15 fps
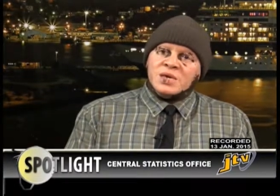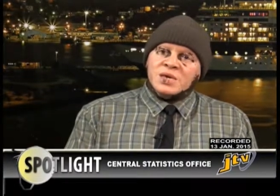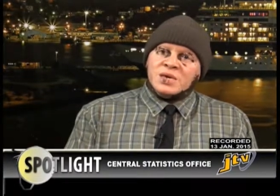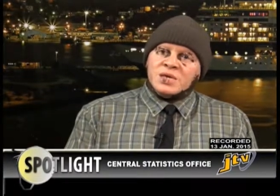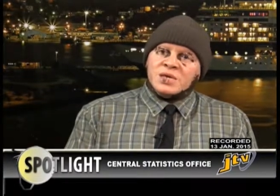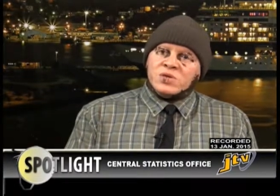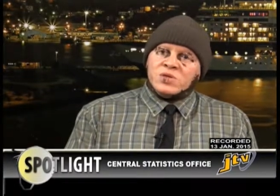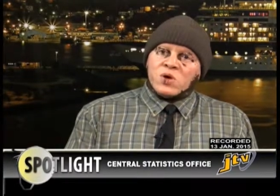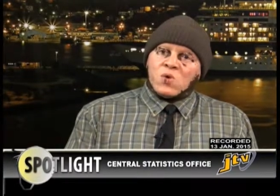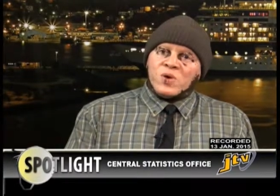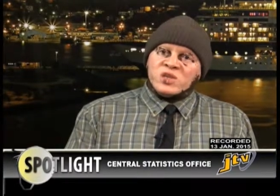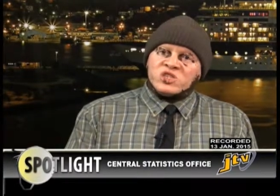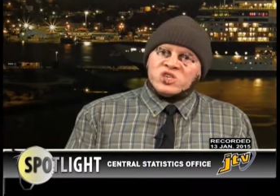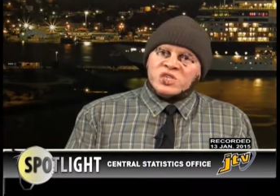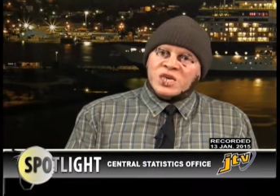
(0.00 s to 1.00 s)
you know, the
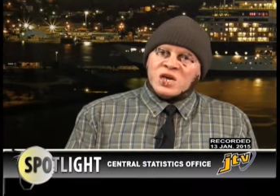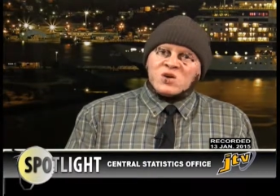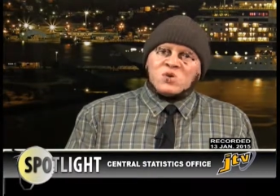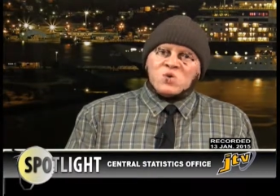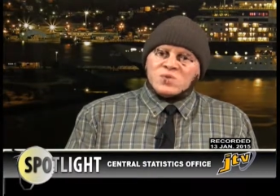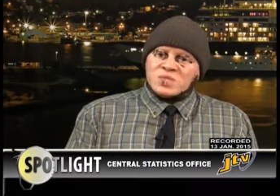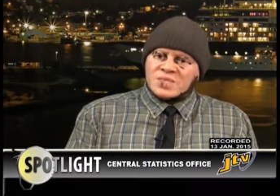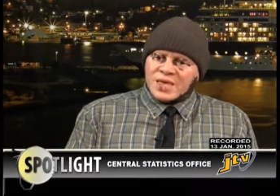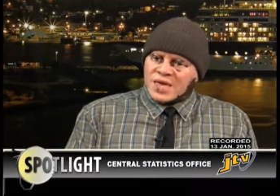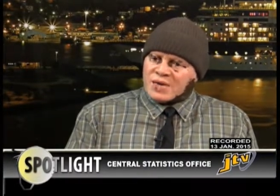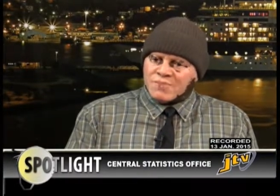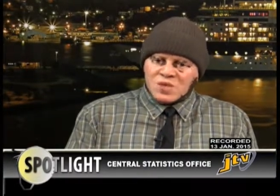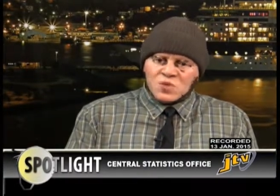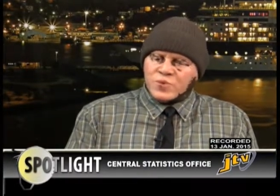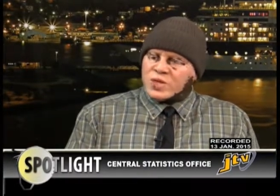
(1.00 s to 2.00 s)
questionnaire could
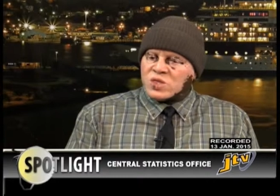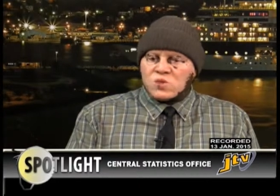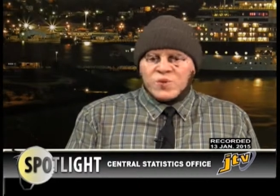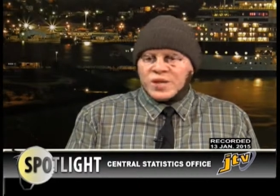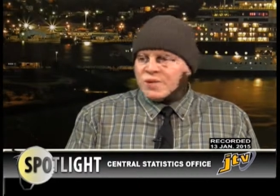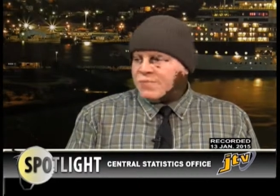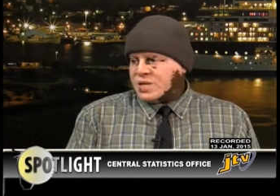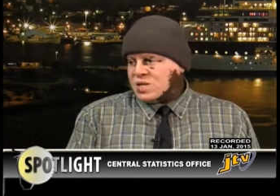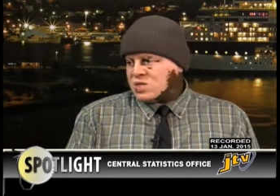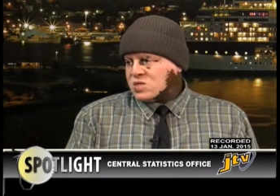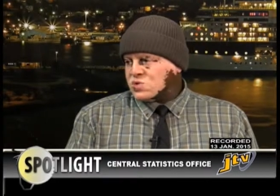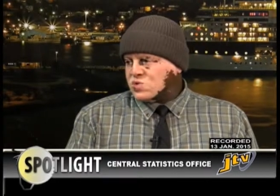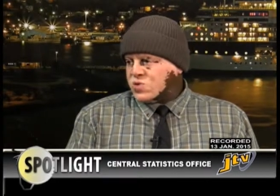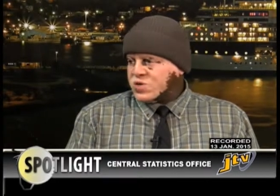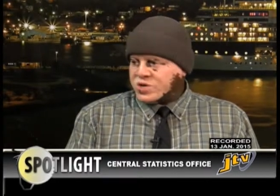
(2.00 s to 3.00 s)
take between 20 minutes
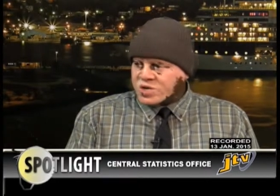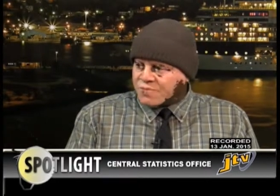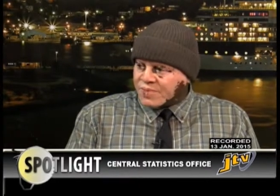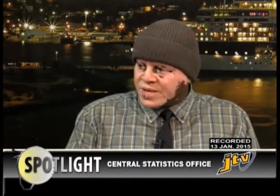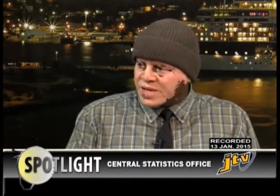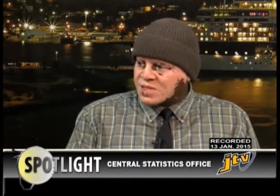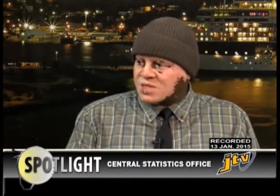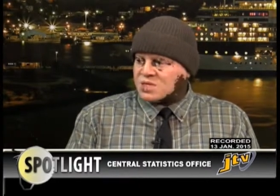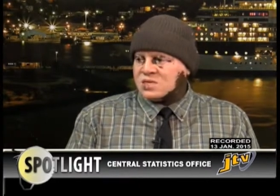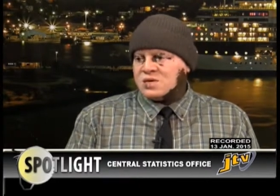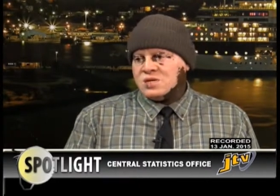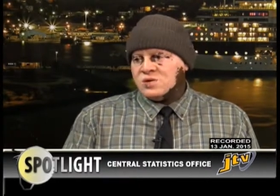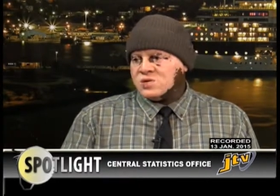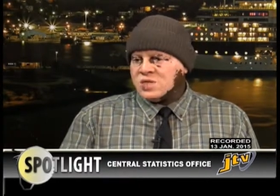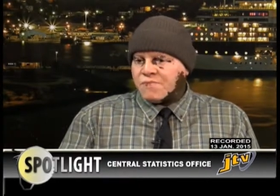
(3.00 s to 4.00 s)
to 30 minutes,
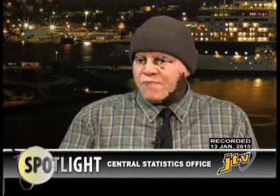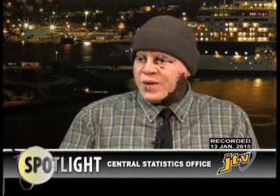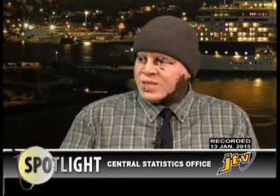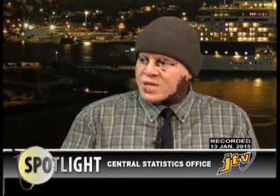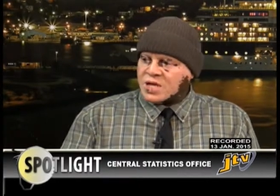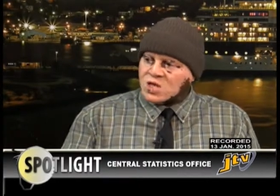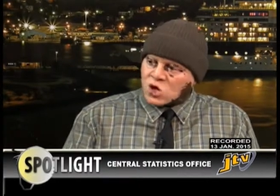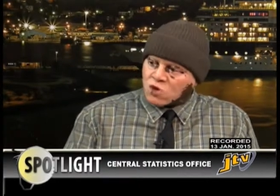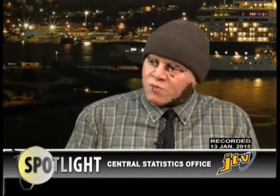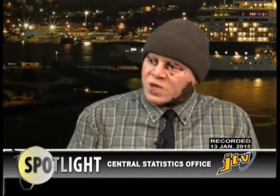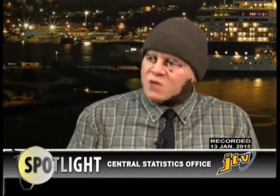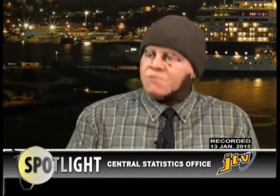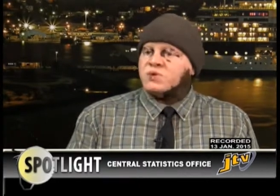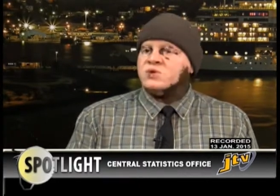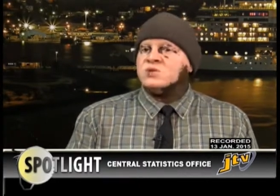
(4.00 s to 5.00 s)
you know, depending on how
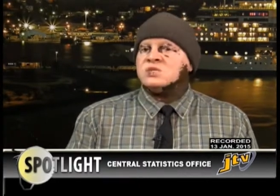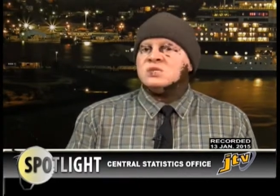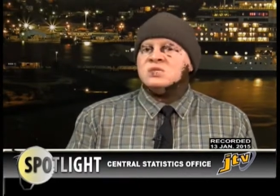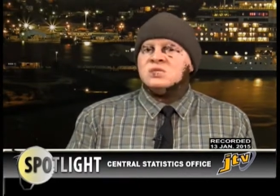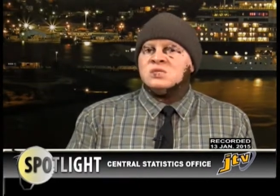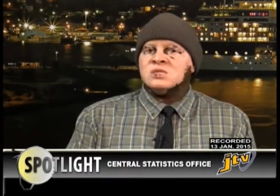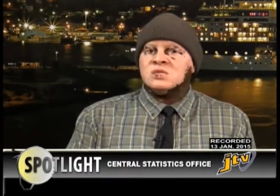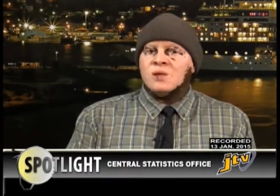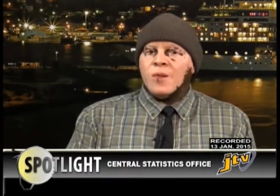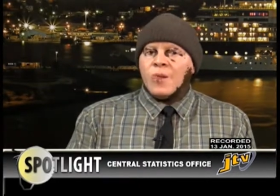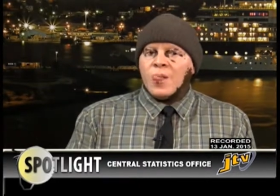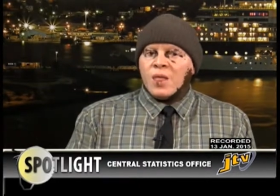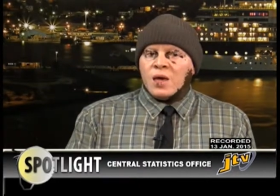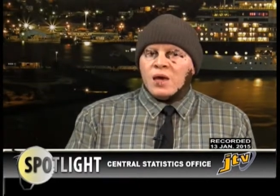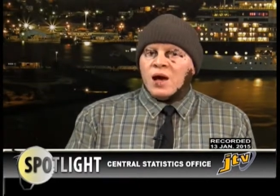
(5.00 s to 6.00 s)
many persons
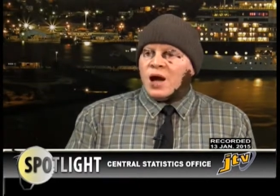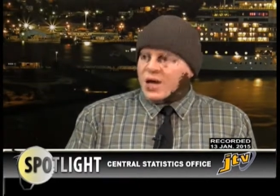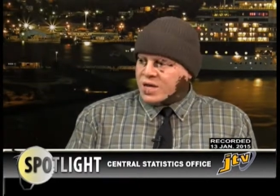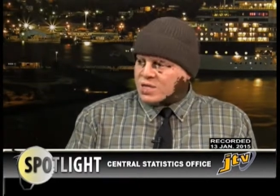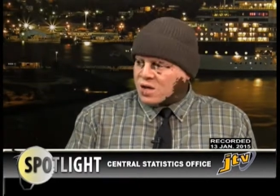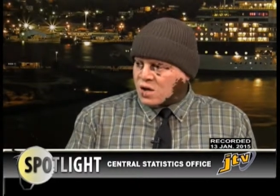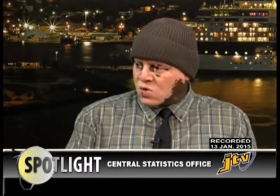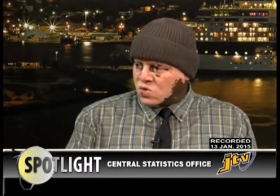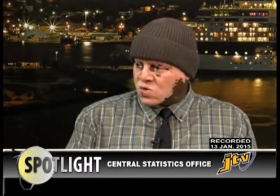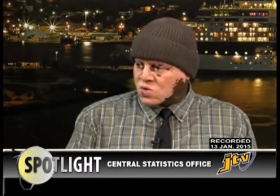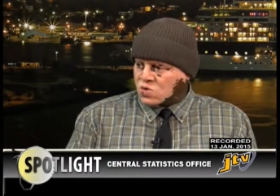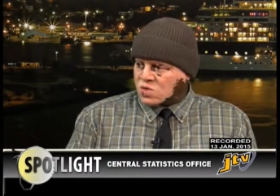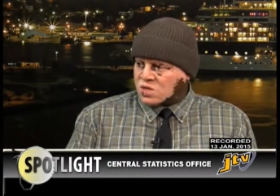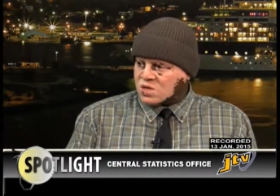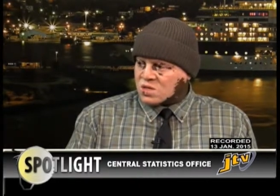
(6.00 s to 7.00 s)
are in the
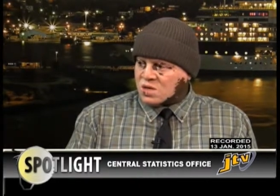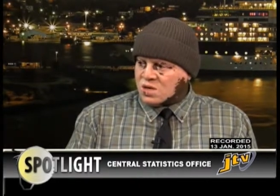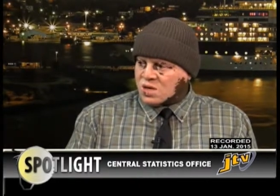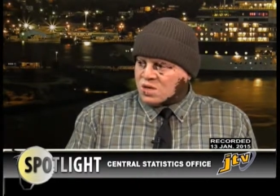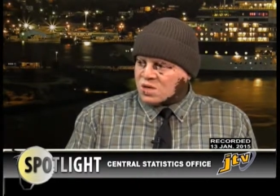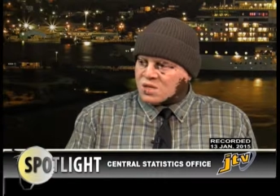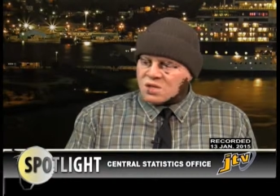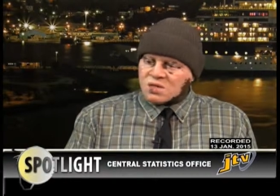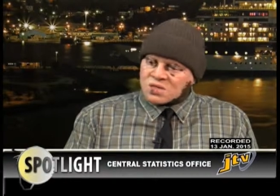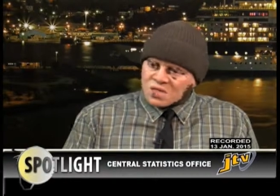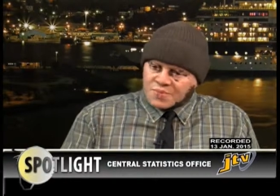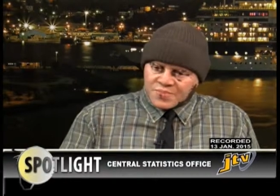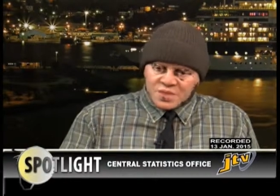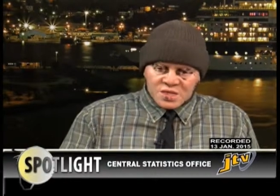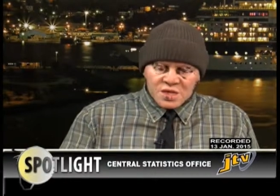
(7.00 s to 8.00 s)
households, you know,
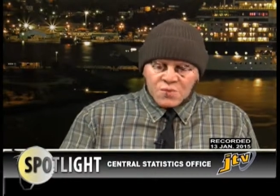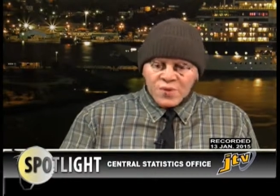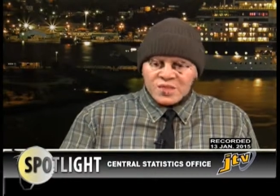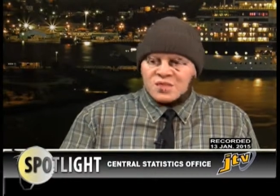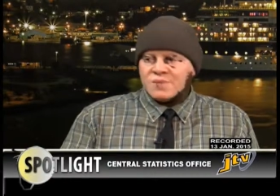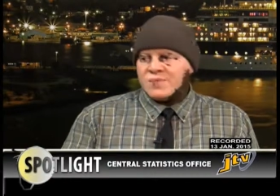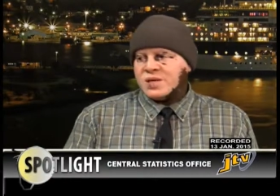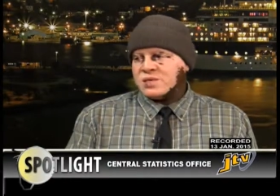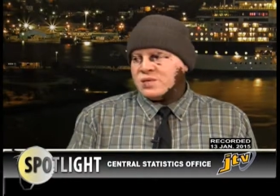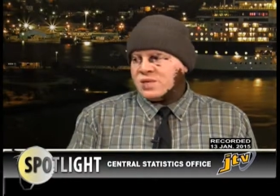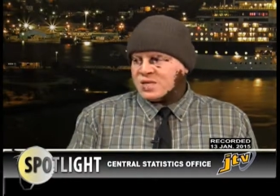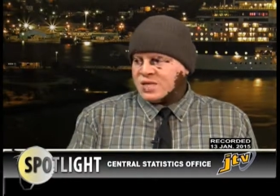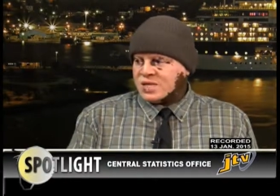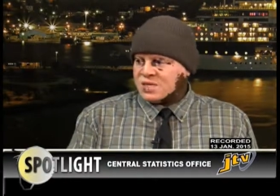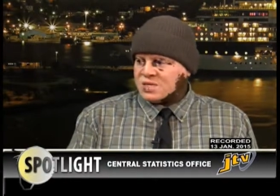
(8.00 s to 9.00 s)
some, somewhat similar to
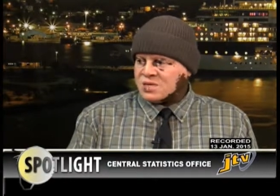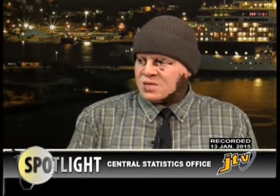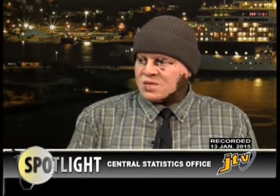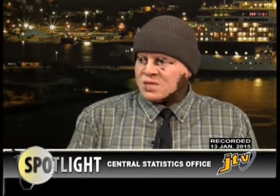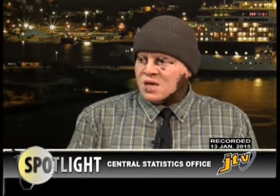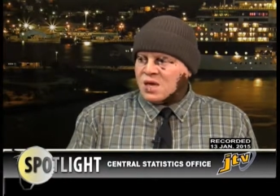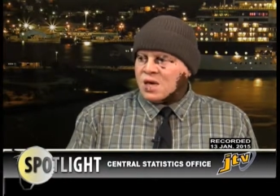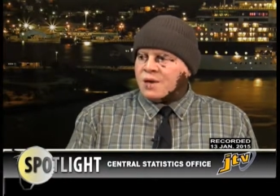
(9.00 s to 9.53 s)
the census.